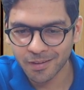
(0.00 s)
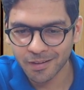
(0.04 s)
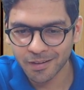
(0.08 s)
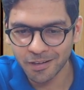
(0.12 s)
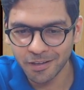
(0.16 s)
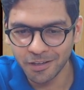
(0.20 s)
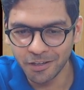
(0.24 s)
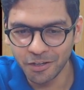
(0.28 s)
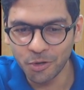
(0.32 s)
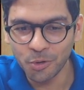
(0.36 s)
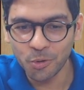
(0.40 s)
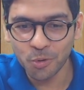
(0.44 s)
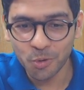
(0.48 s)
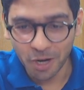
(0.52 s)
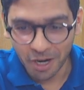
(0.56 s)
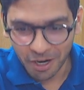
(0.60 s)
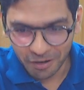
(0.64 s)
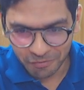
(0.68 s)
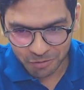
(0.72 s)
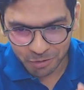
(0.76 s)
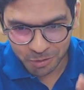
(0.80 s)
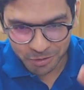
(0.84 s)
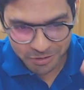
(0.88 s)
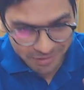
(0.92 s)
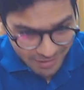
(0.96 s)
Do you have
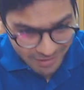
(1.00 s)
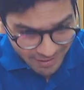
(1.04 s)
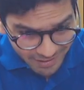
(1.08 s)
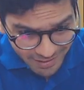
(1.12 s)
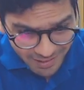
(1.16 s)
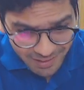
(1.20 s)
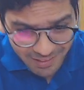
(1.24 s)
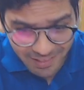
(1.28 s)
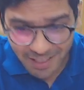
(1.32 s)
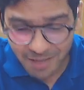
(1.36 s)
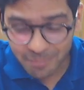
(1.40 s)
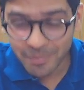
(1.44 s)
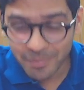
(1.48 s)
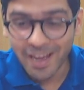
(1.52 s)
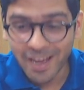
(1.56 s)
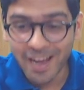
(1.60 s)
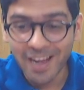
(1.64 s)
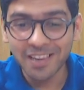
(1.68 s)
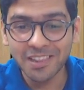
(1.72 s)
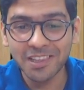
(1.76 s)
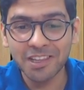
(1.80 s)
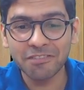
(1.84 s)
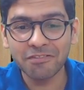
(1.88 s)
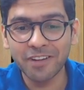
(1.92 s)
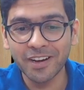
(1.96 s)
to study them
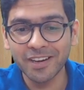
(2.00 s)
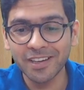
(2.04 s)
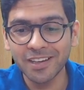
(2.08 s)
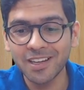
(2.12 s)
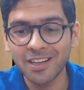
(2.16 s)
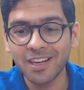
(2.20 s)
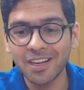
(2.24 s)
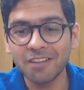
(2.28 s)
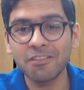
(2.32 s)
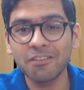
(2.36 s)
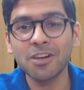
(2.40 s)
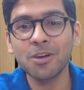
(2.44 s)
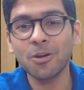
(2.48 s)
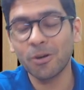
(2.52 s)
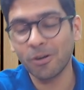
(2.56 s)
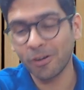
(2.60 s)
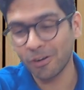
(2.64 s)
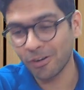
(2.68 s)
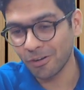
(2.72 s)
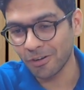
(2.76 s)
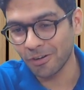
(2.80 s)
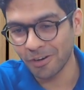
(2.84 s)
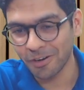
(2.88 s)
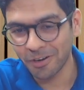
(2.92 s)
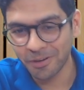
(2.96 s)
at the final level or
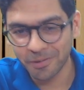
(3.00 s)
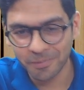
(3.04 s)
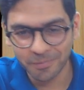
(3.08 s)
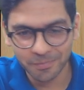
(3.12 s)
not?